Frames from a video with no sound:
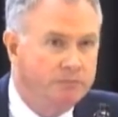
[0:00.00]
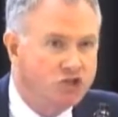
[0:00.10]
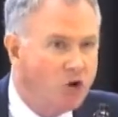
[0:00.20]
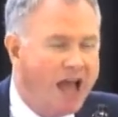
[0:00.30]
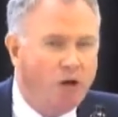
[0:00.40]

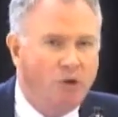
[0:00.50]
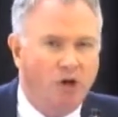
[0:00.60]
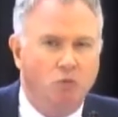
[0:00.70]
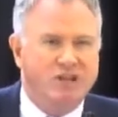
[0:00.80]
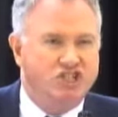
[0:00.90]
So how
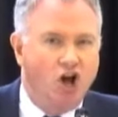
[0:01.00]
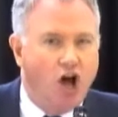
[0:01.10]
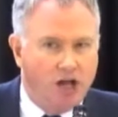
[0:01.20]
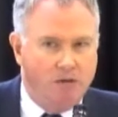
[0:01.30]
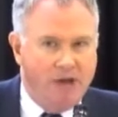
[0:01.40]
about we
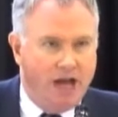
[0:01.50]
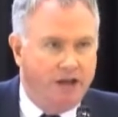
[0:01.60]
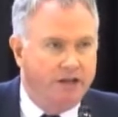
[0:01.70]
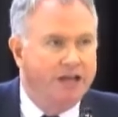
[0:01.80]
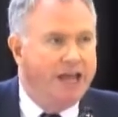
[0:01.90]
talk
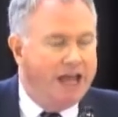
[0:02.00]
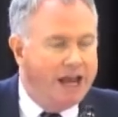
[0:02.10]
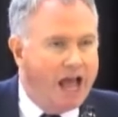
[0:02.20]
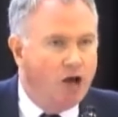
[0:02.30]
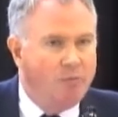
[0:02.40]
about it, and
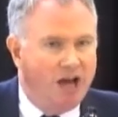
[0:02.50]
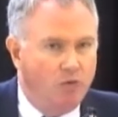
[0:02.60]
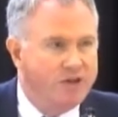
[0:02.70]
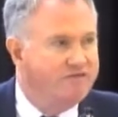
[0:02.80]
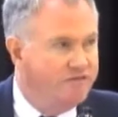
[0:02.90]
how about
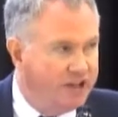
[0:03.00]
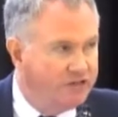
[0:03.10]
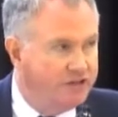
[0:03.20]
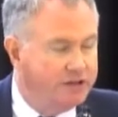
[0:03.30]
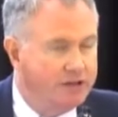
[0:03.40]
we
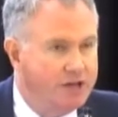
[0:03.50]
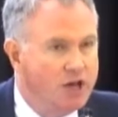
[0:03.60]
fix it?